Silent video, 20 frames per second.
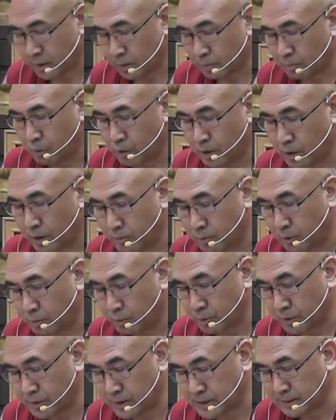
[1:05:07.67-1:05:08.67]
you know, book
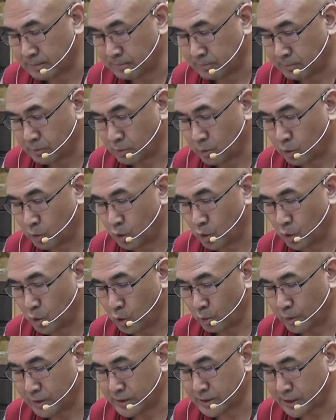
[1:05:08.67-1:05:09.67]
about Buddhism
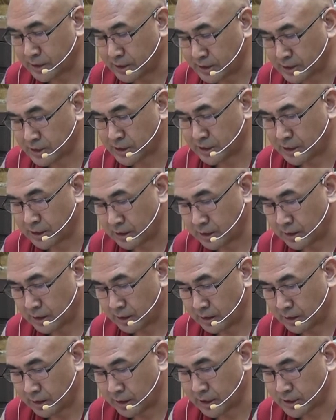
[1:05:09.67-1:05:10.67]
always instruct
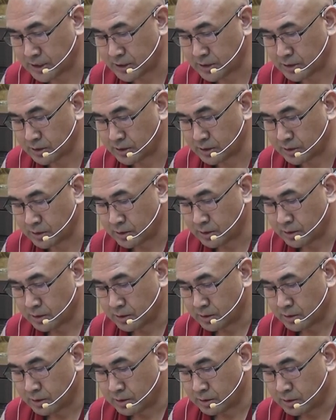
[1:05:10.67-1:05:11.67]
us,
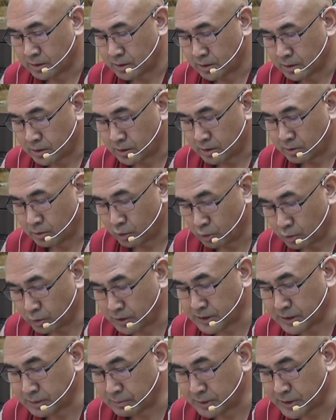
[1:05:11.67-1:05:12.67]

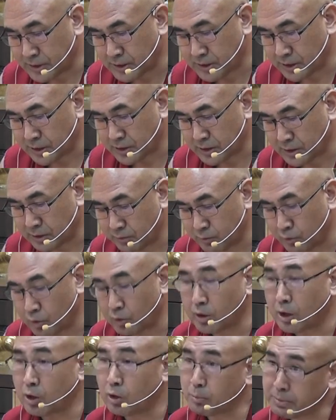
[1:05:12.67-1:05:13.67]
always give instruction
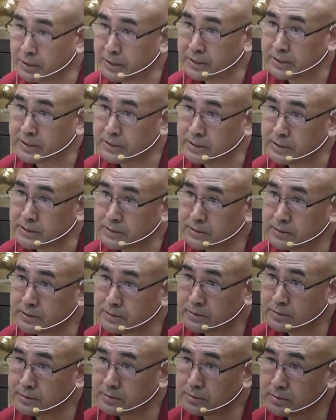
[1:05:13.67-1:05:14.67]
for our practice.
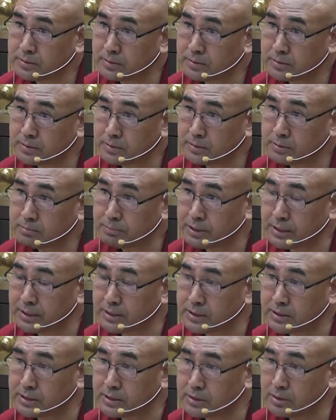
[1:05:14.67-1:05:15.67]

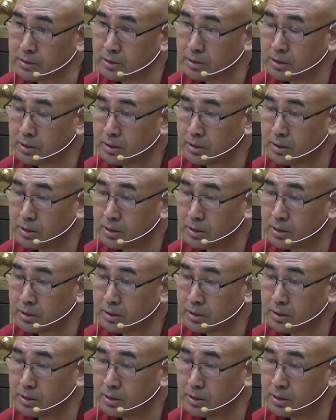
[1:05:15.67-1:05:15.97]
Practice.